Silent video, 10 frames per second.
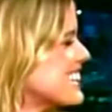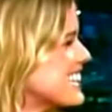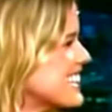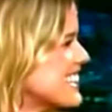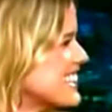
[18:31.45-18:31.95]

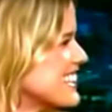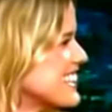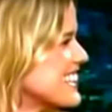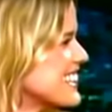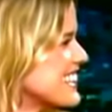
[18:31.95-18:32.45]

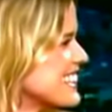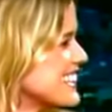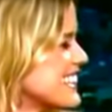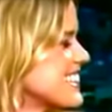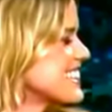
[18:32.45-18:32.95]

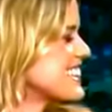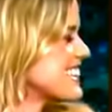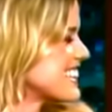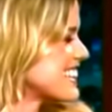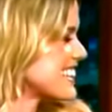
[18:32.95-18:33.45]

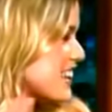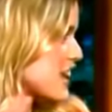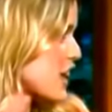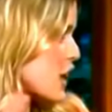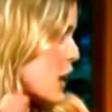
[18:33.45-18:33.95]

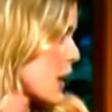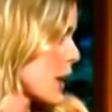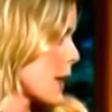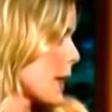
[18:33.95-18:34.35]
(silent)